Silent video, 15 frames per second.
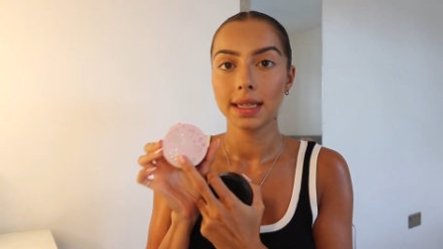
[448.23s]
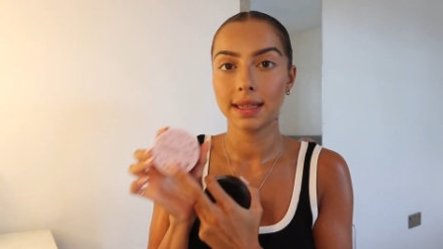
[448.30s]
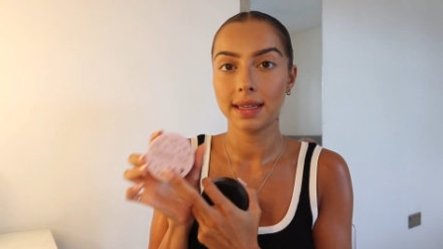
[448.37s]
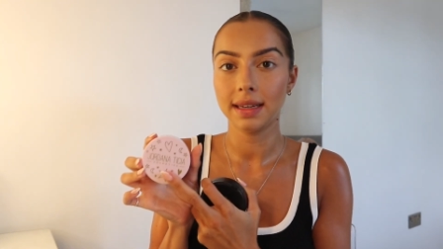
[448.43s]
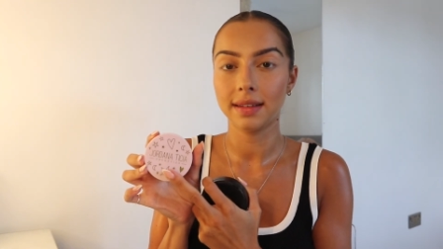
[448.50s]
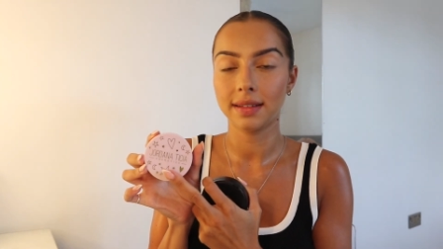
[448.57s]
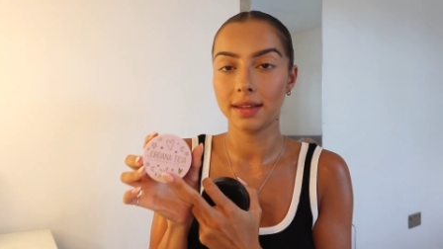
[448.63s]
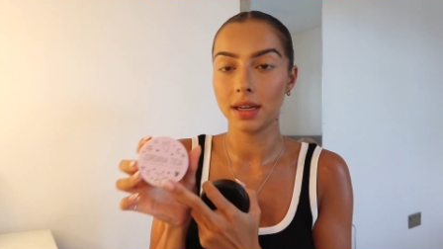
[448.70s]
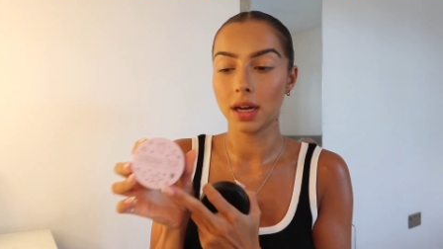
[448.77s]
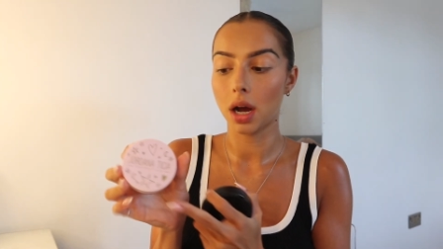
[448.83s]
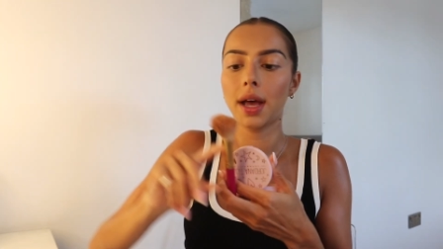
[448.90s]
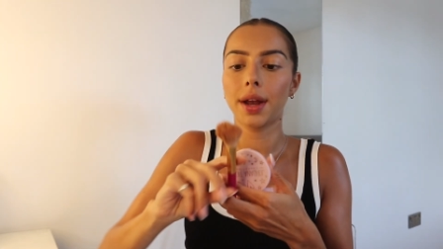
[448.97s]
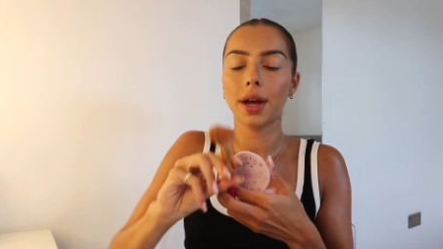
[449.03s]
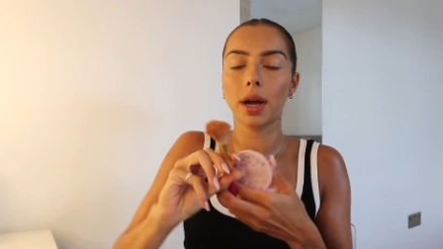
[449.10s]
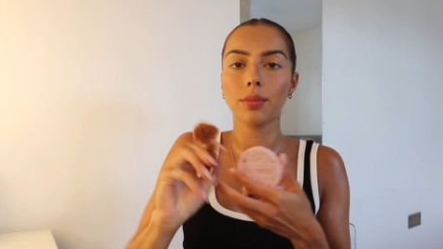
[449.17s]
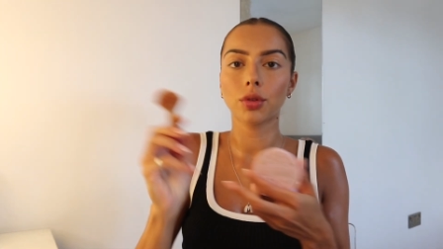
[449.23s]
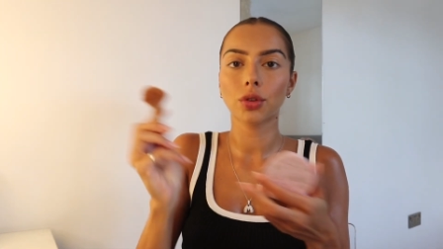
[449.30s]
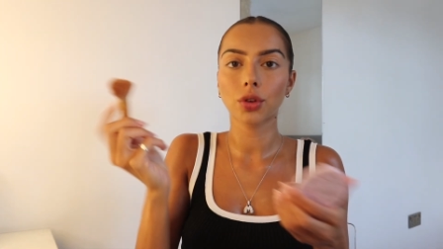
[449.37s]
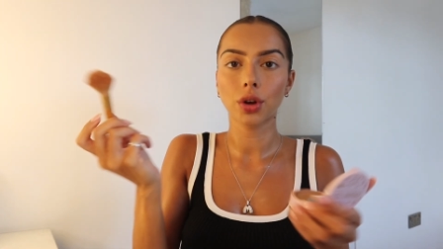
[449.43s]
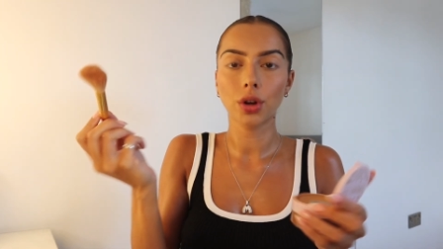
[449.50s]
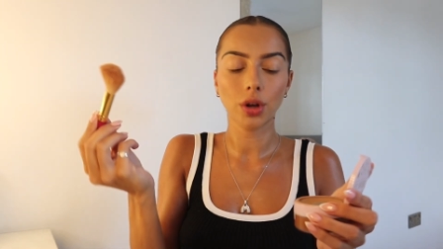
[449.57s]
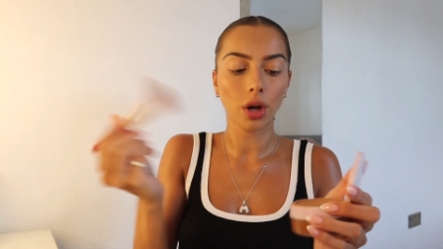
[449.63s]
Tecia. And I'm
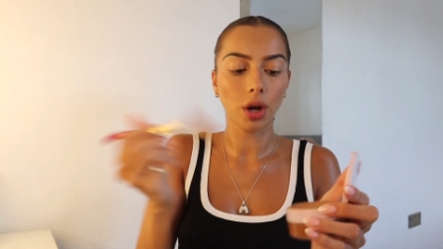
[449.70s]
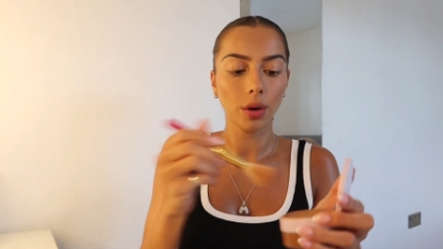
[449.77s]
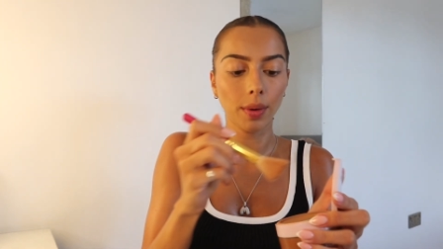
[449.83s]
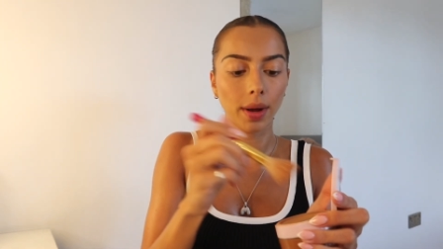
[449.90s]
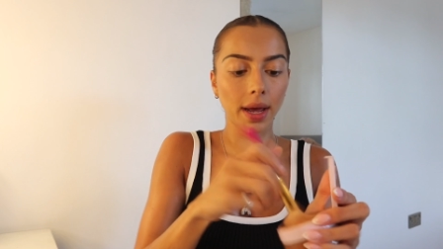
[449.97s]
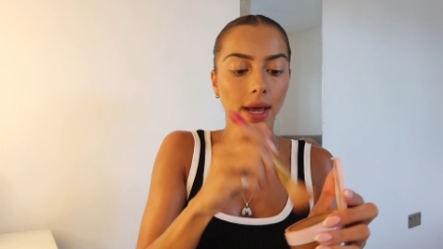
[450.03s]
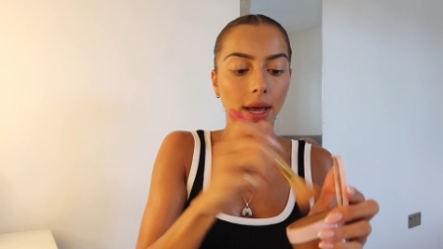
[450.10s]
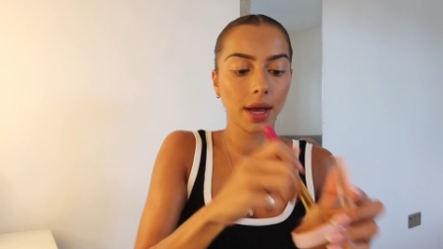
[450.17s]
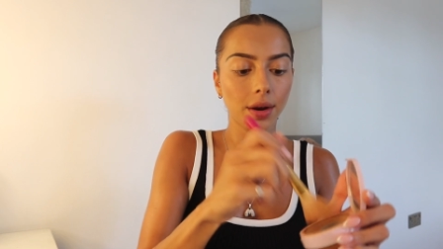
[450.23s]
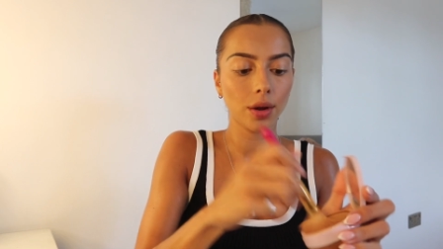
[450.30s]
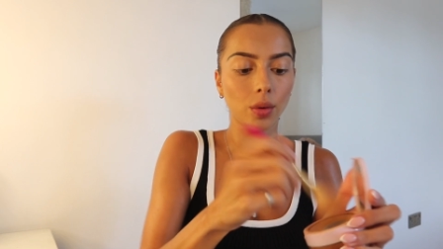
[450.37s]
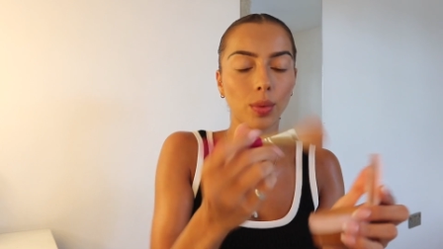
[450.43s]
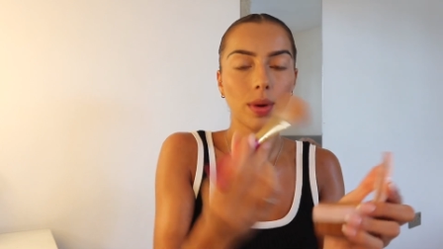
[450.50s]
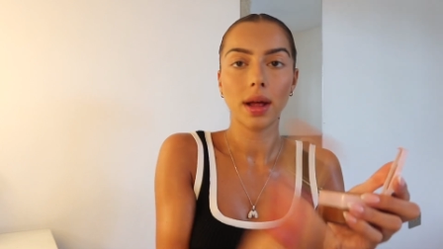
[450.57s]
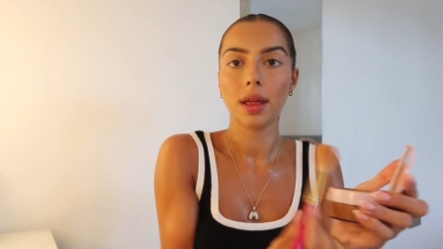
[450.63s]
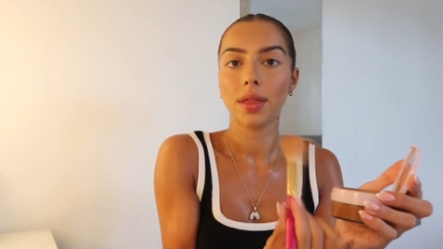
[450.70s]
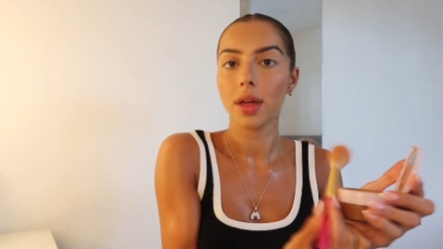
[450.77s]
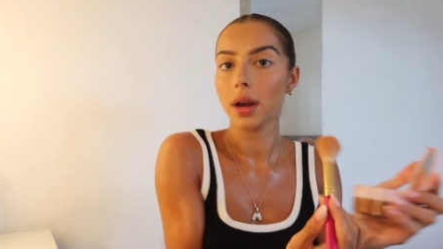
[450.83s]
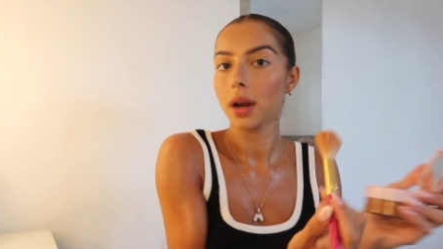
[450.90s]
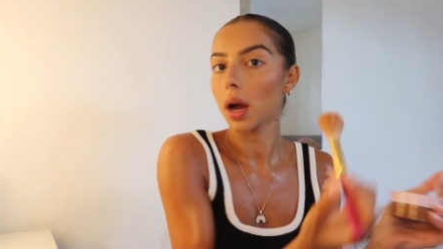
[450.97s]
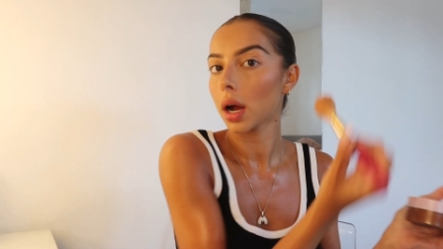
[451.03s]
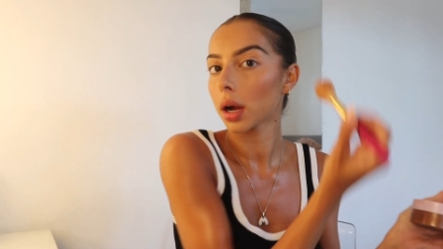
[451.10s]
just gonna go in with
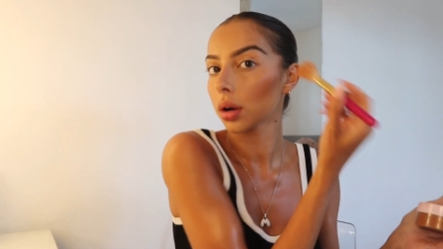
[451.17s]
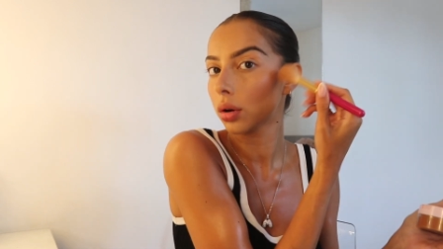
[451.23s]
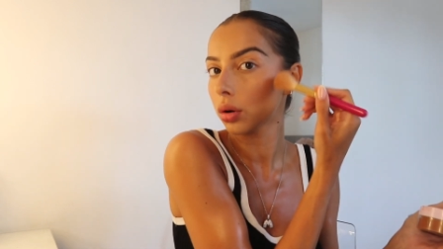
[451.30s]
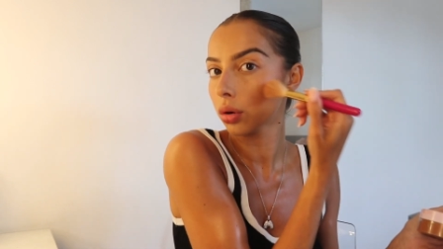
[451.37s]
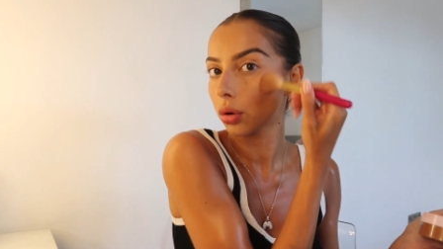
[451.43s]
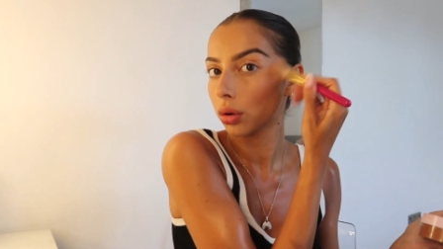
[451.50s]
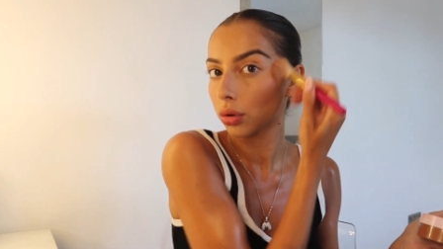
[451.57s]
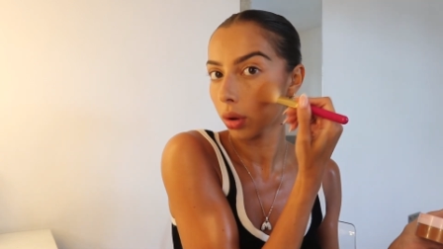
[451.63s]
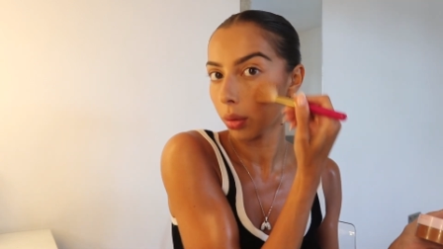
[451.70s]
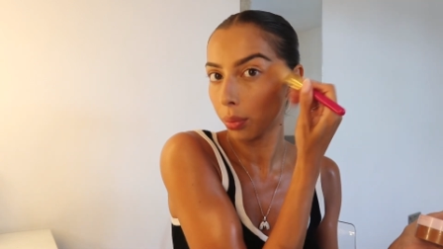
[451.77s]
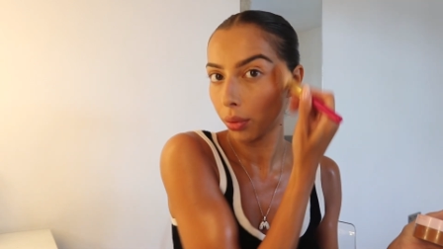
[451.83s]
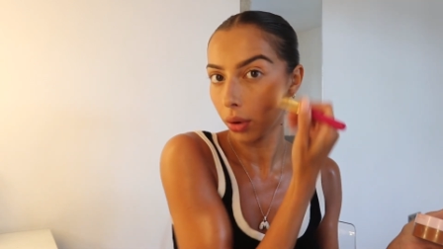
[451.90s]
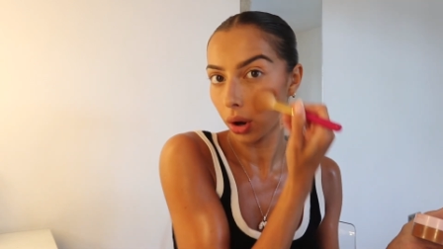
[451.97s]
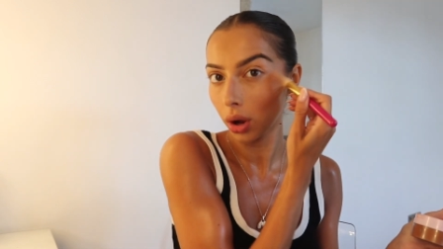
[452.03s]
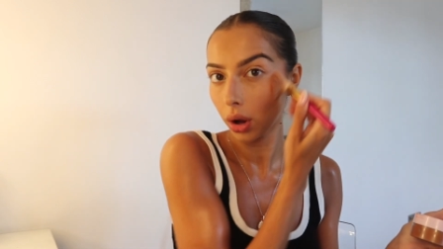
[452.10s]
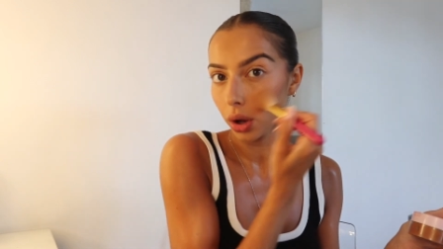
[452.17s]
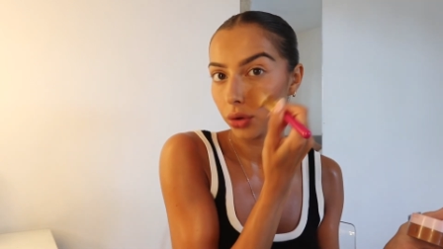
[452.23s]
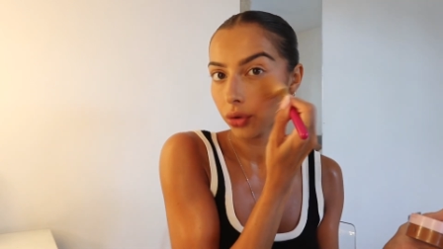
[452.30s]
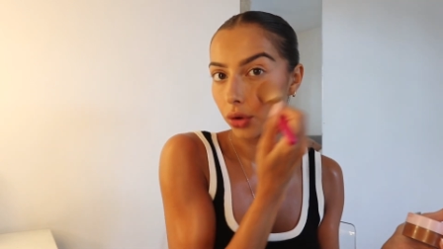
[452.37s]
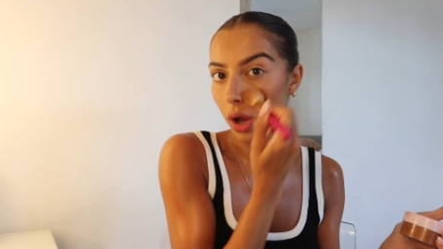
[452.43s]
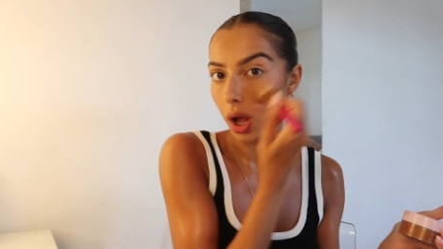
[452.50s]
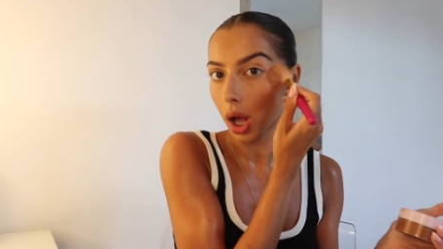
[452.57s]
an angled
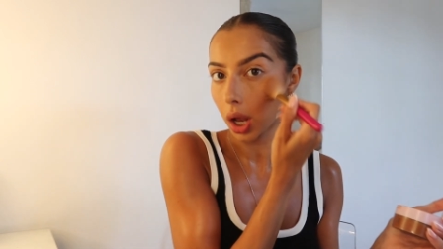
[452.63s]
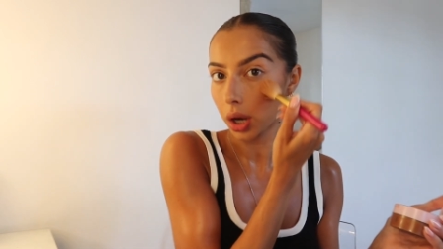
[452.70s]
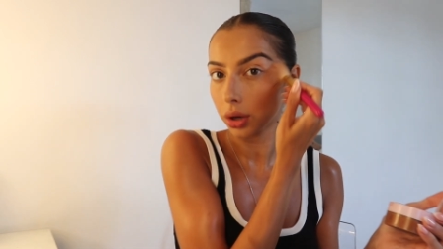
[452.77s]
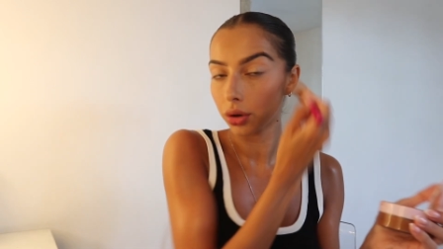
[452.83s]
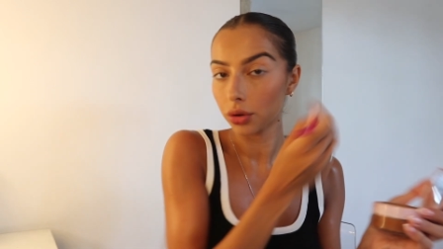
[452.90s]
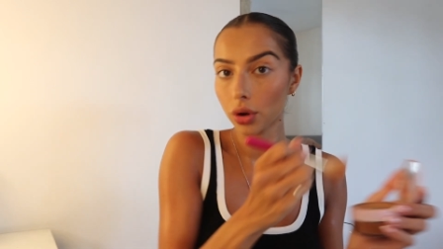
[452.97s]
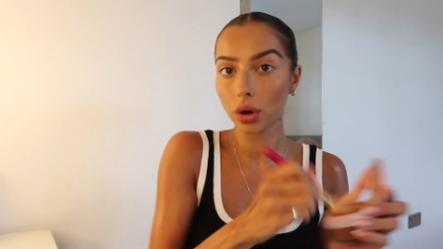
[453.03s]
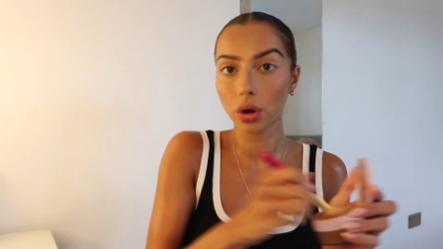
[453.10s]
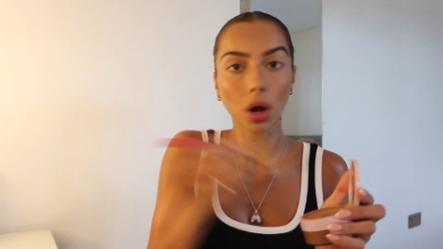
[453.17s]
brush and